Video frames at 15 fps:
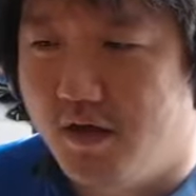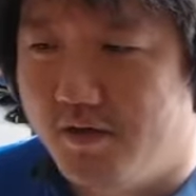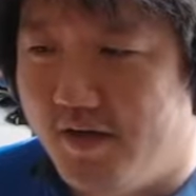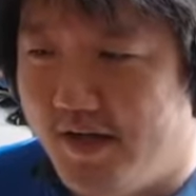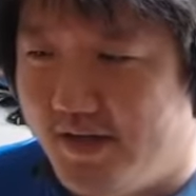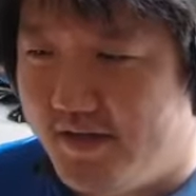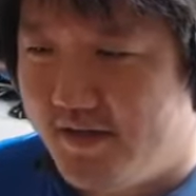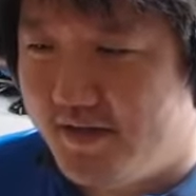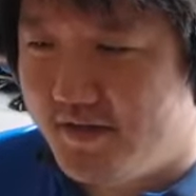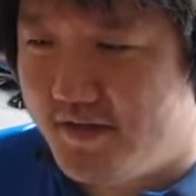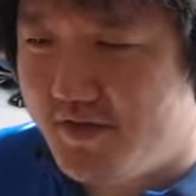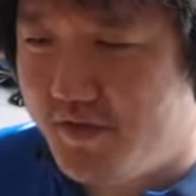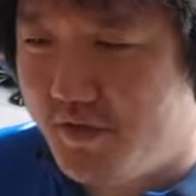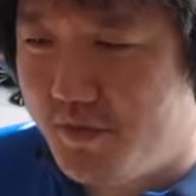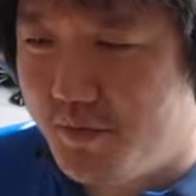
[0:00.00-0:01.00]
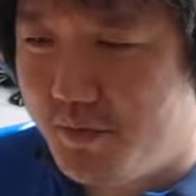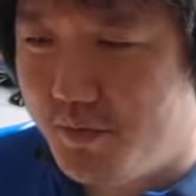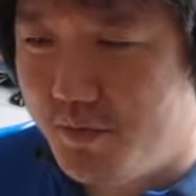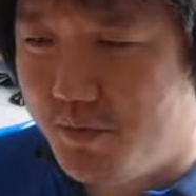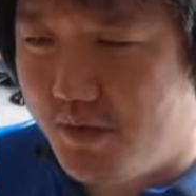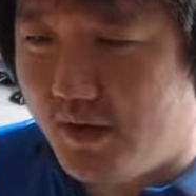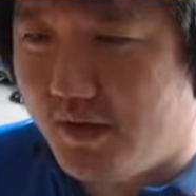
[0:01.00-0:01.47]
Alright,
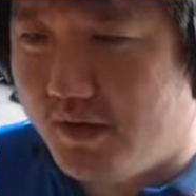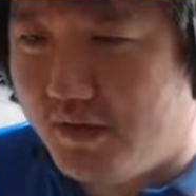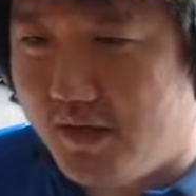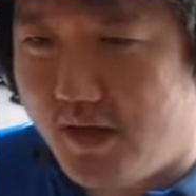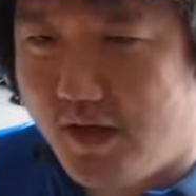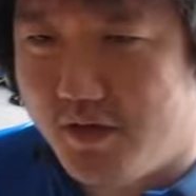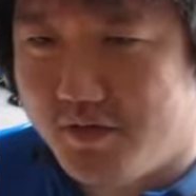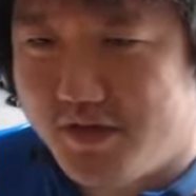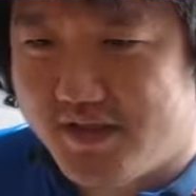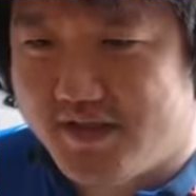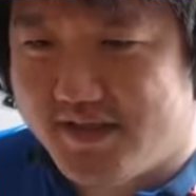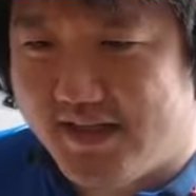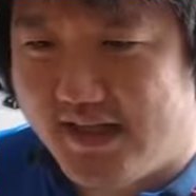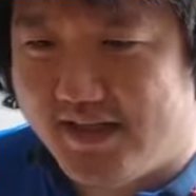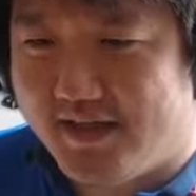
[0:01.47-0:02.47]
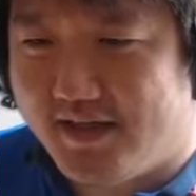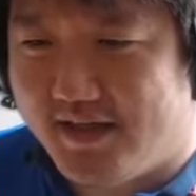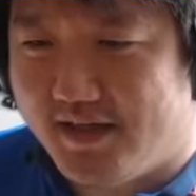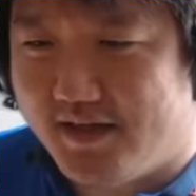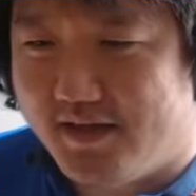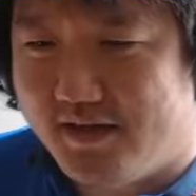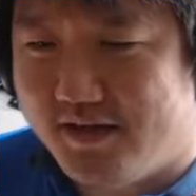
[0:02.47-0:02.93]
so I'll just start
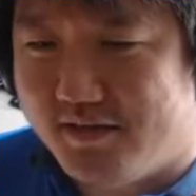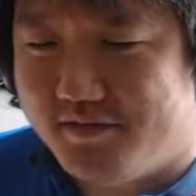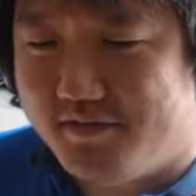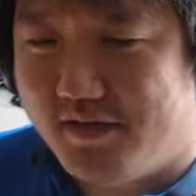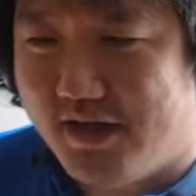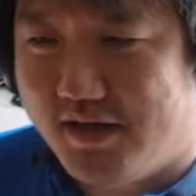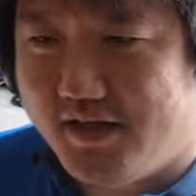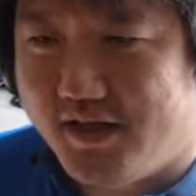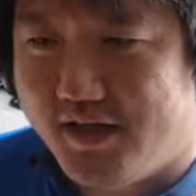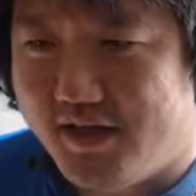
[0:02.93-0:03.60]
the run and